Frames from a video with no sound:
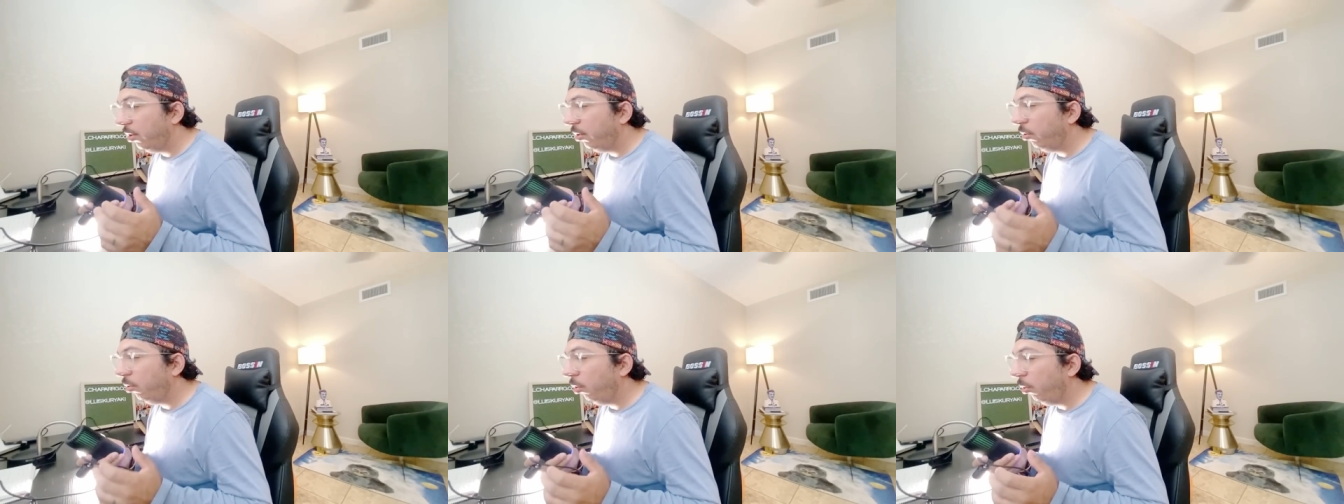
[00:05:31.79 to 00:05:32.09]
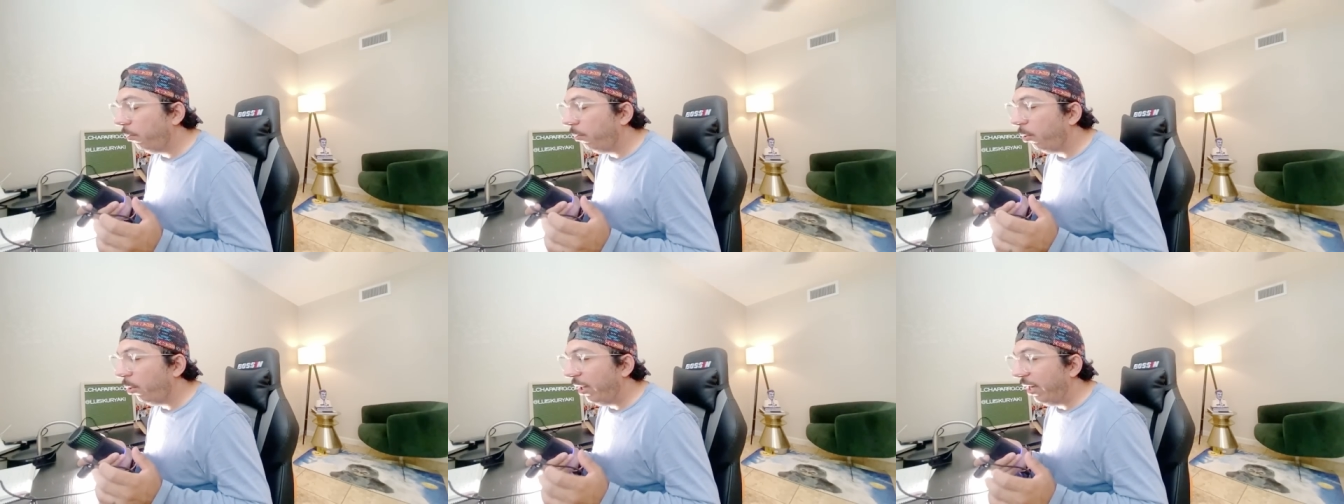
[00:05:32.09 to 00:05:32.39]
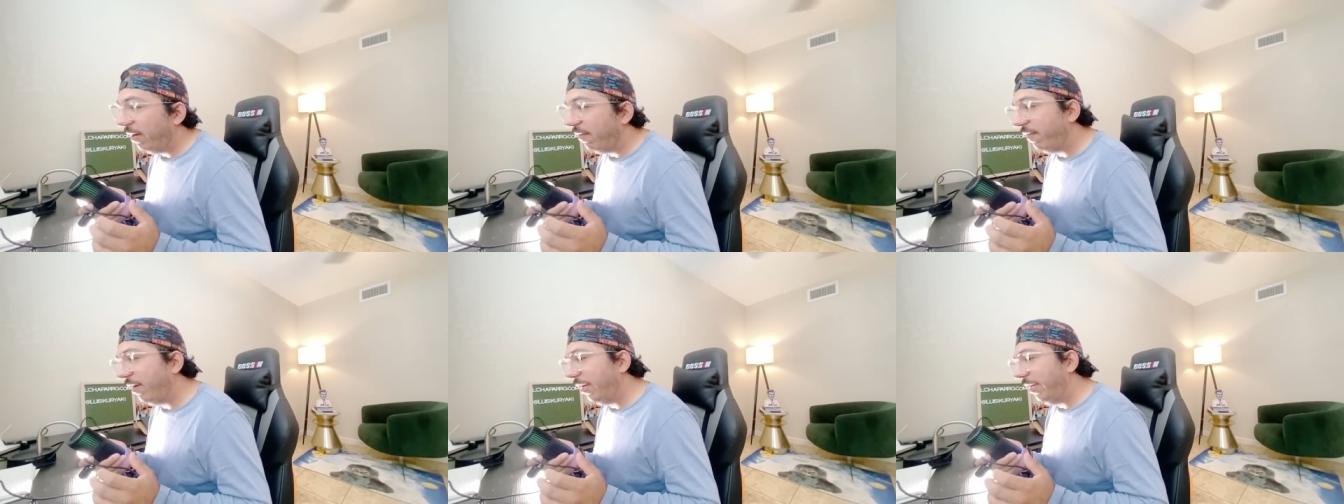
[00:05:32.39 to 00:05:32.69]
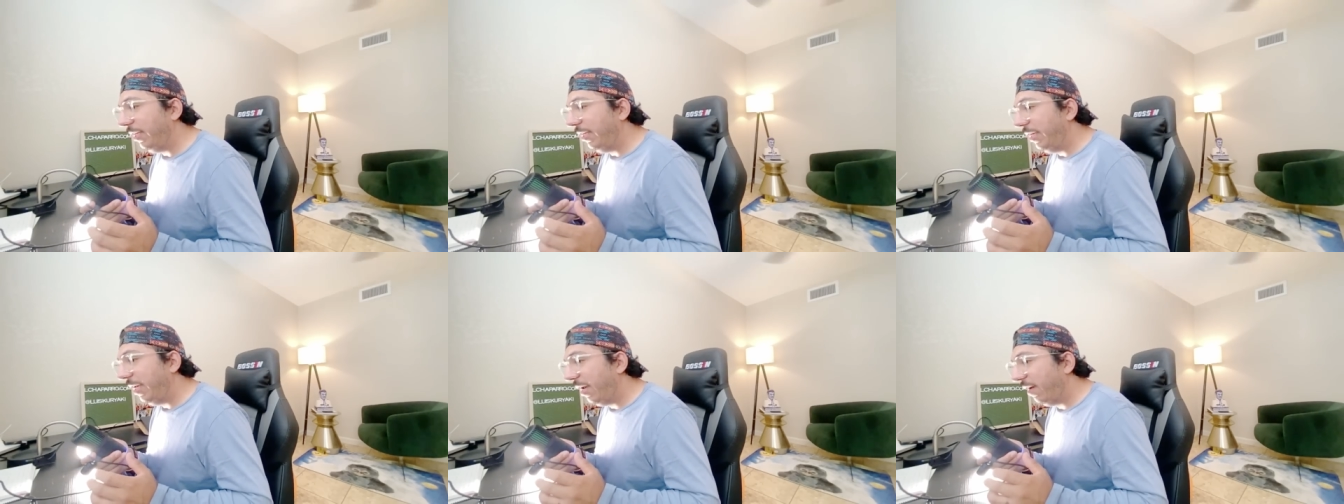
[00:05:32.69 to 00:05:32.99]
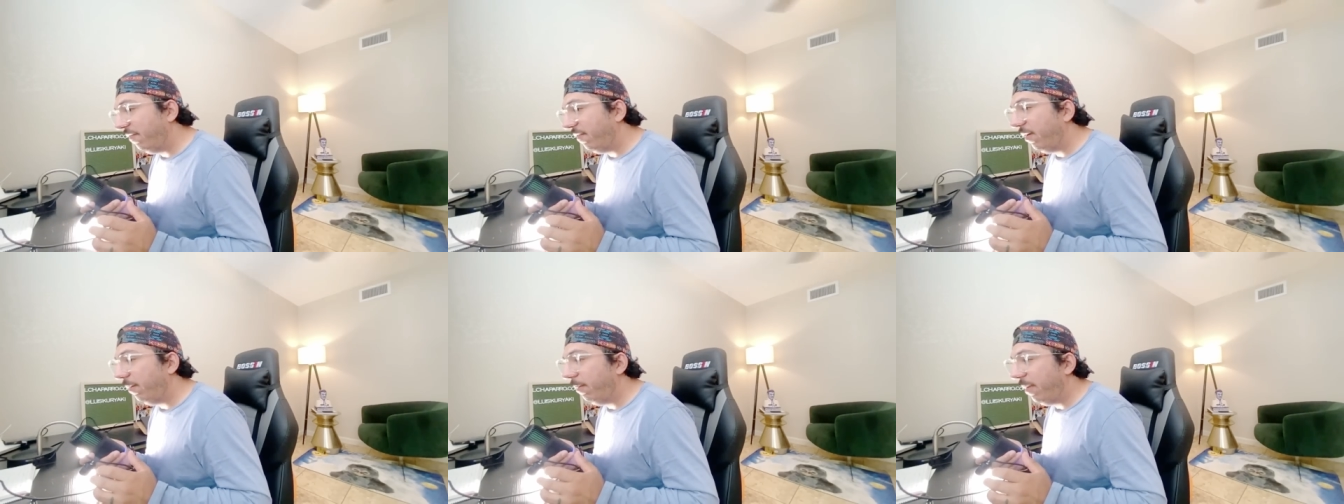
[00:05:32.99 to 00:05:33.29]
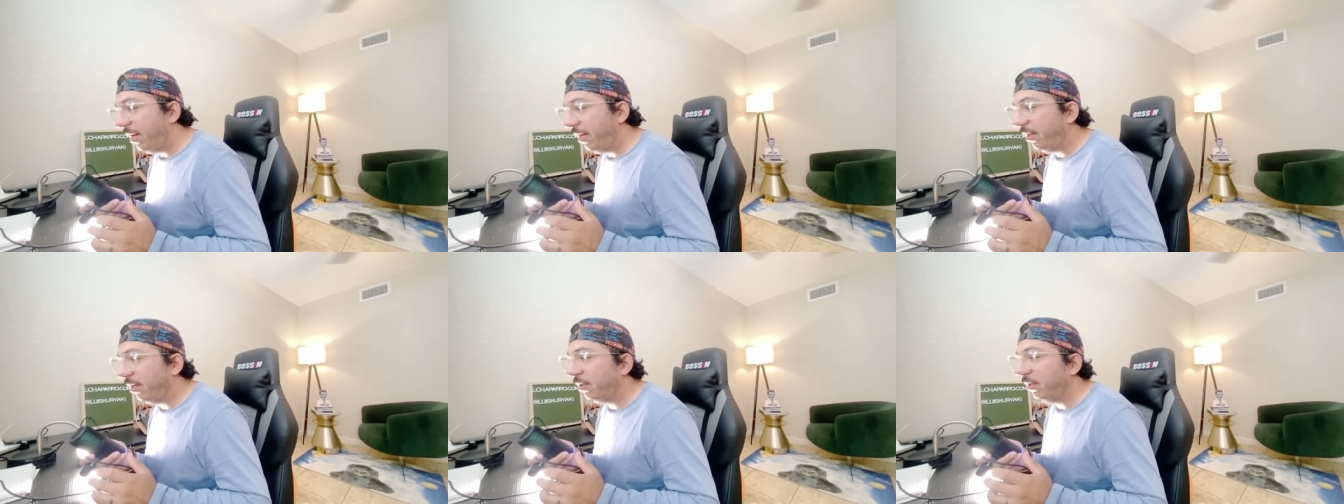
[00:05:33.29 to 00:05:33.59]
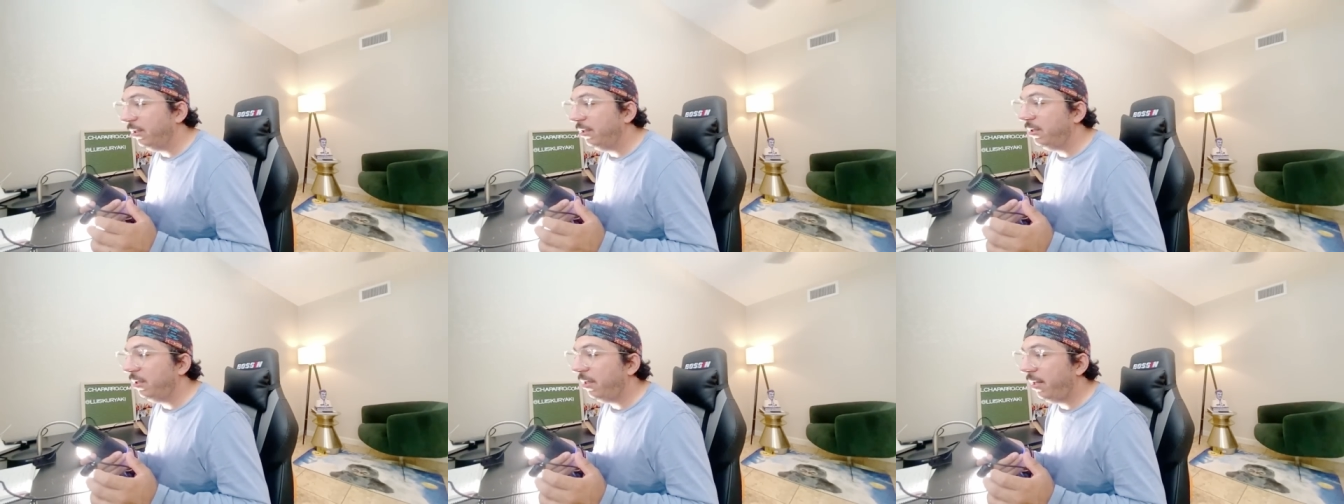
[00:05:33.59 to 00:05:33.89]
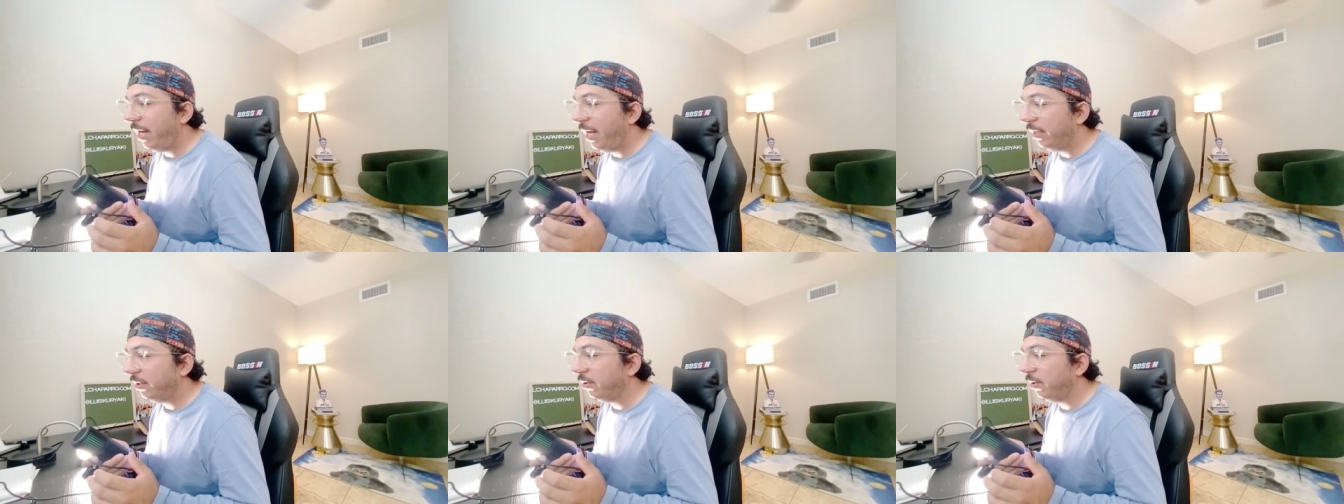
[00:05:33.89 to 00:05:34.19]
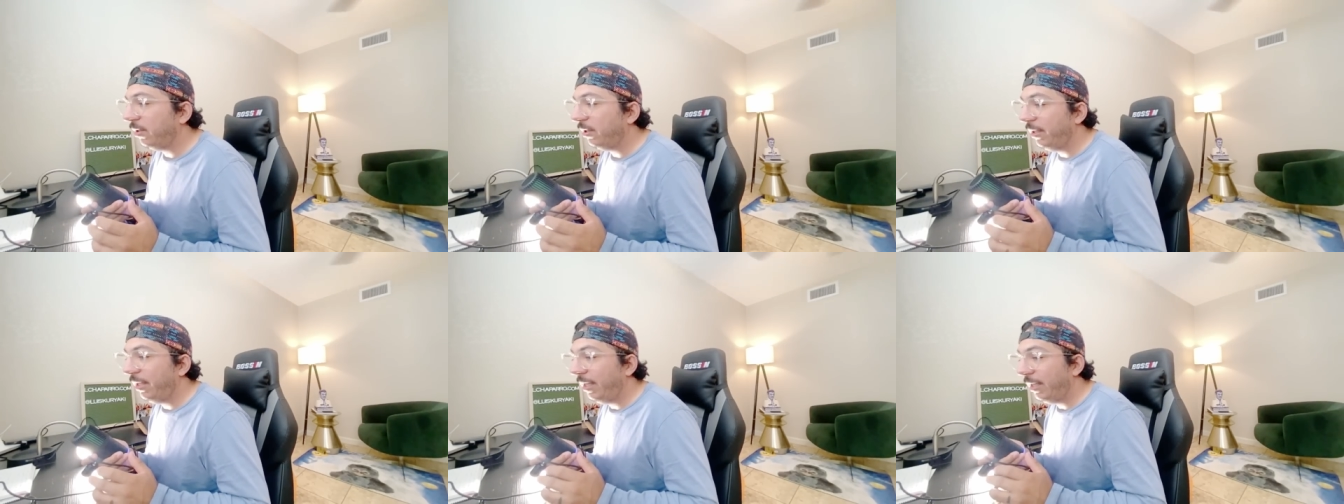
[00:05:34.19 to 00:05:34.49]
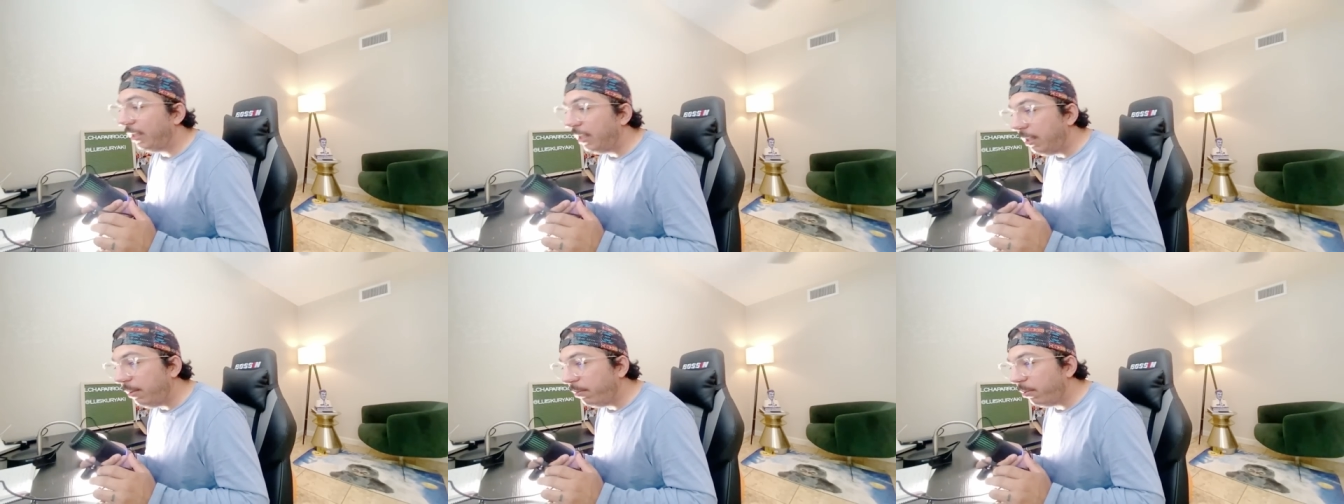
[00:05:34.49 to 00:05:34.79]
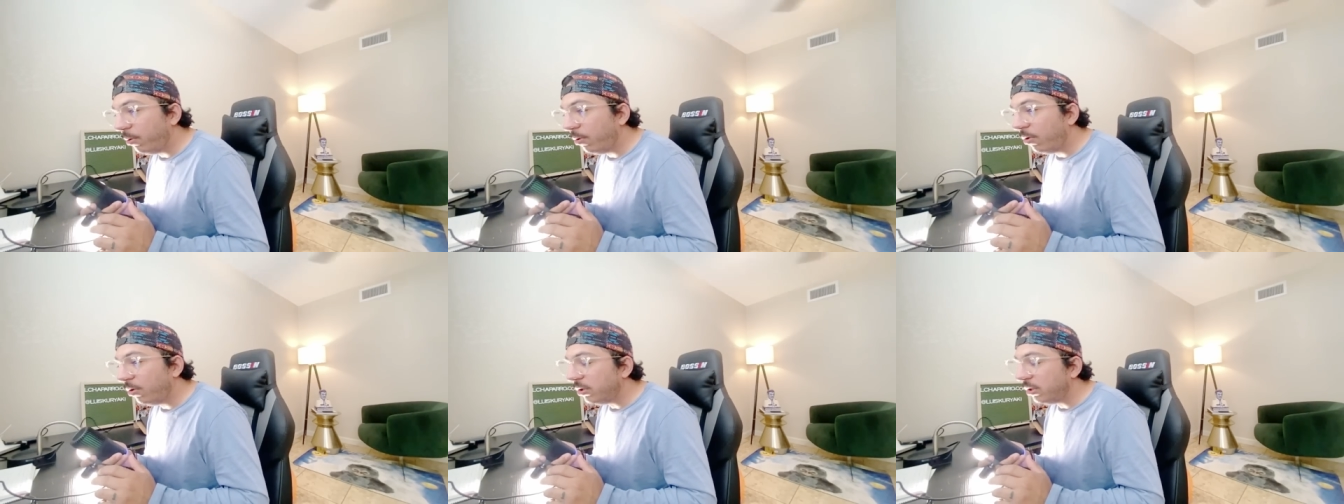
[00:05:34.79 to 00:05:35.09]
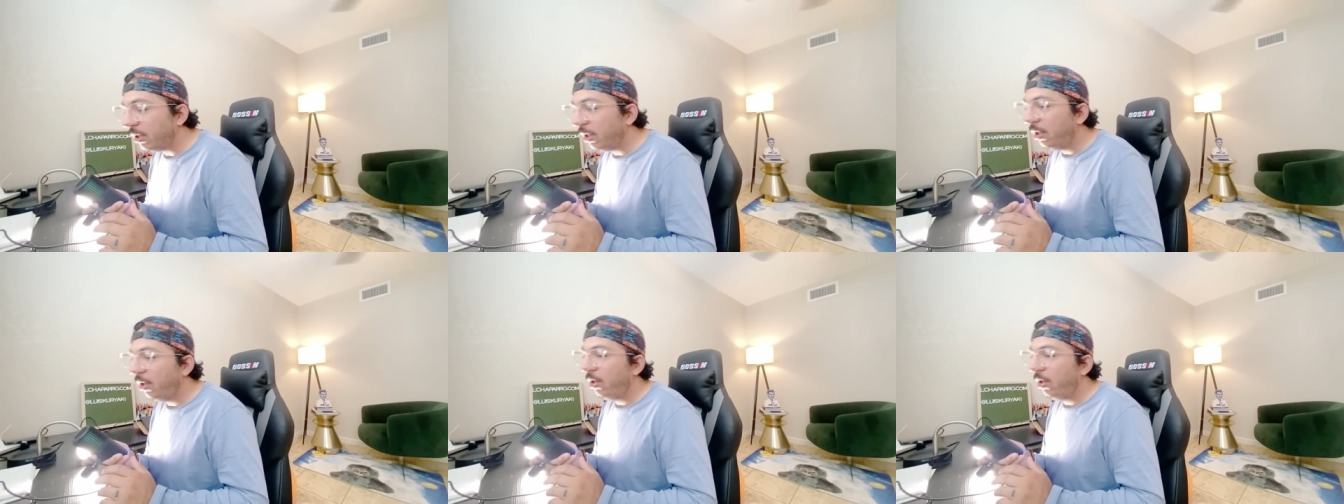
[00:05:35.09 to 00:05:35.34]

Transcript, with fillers: Grupo F I F Medical International de Equipos,